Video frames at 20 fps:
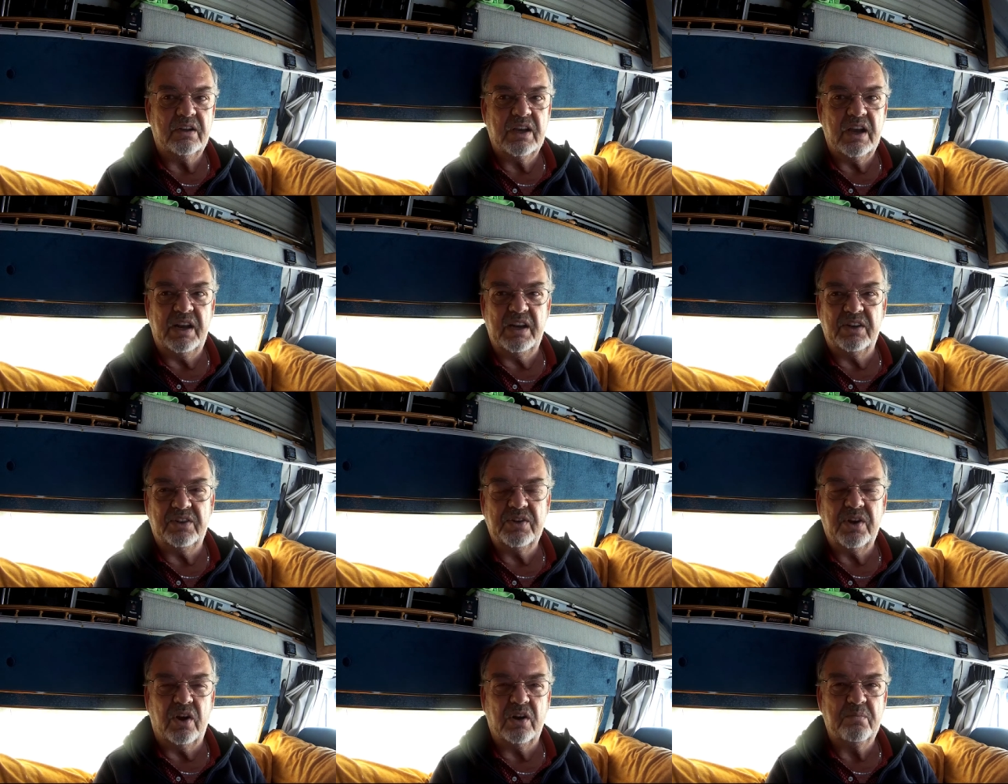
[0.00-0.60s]
kind
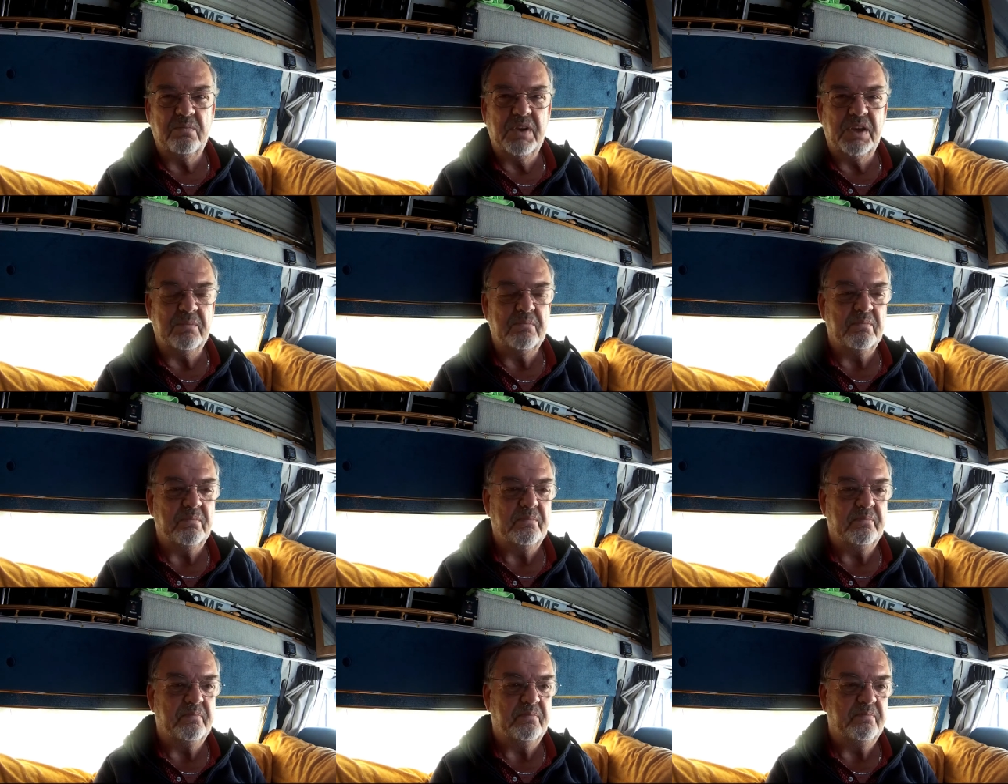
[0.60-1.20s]
of talked me
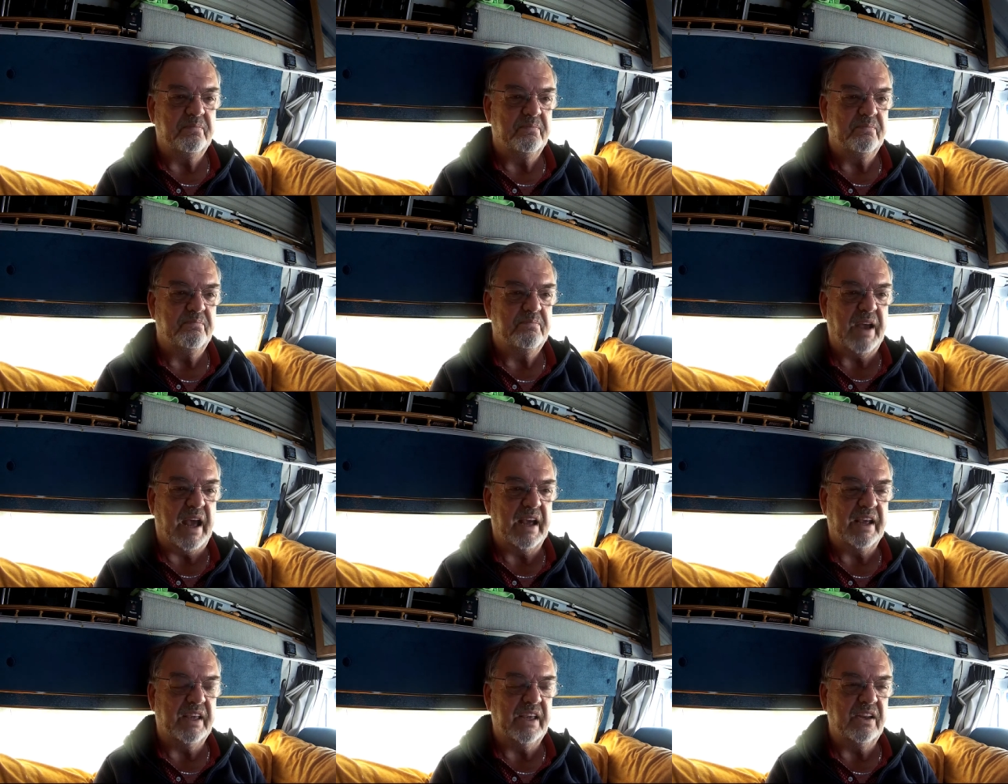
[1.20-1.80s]

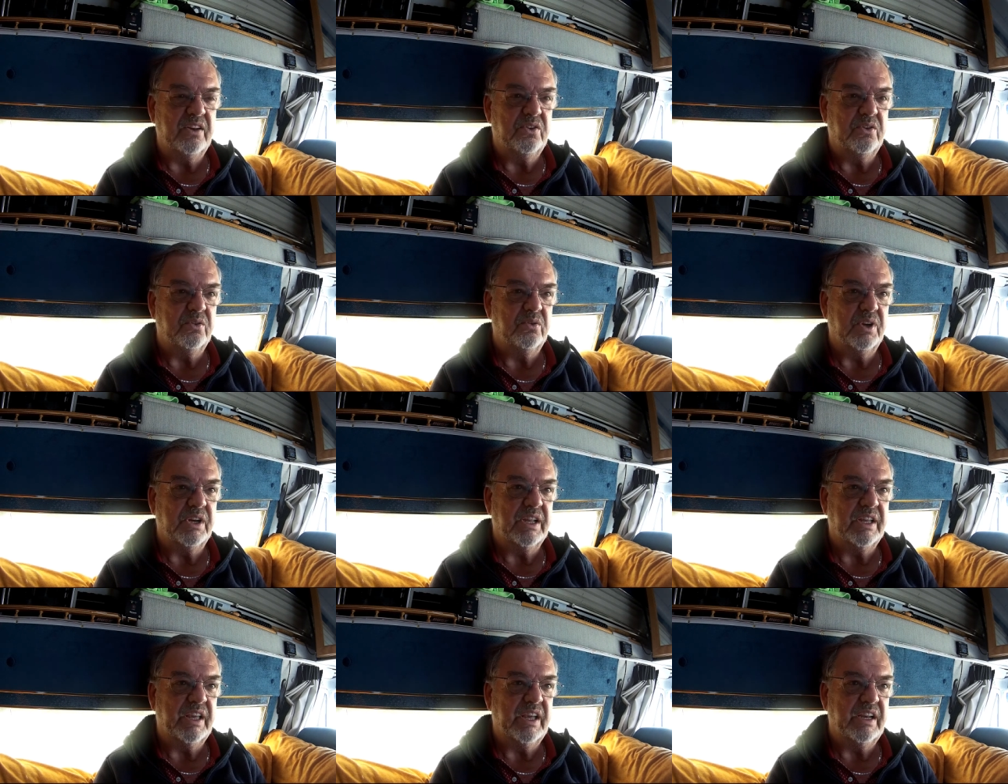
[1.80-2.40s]
back into
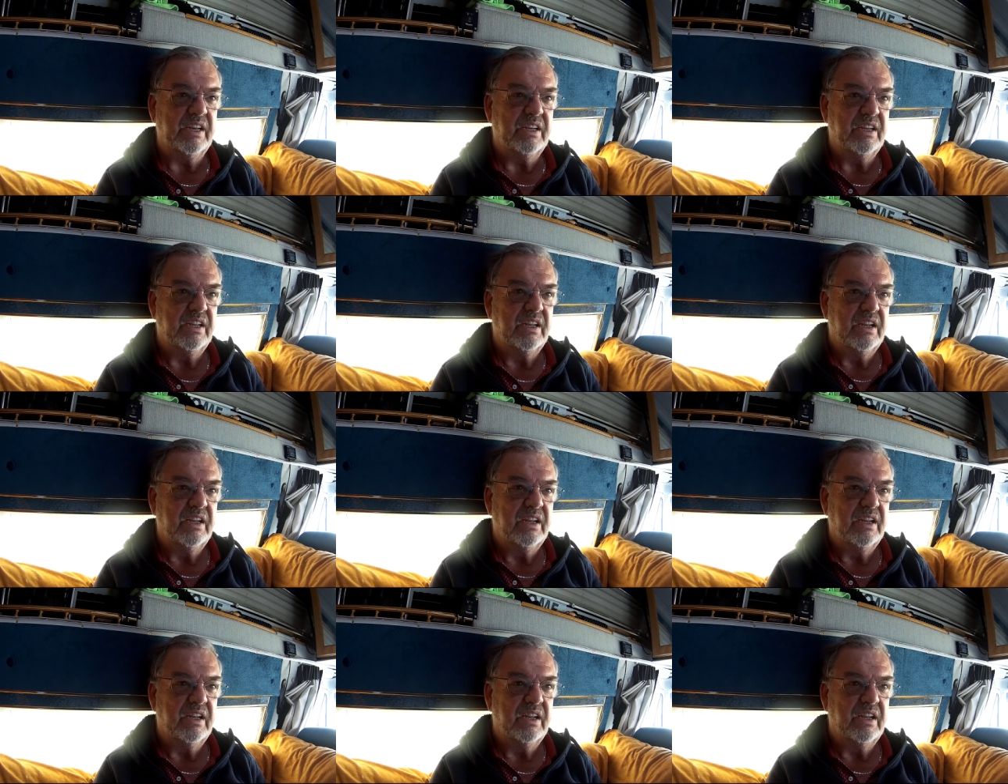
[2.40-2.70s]
it again.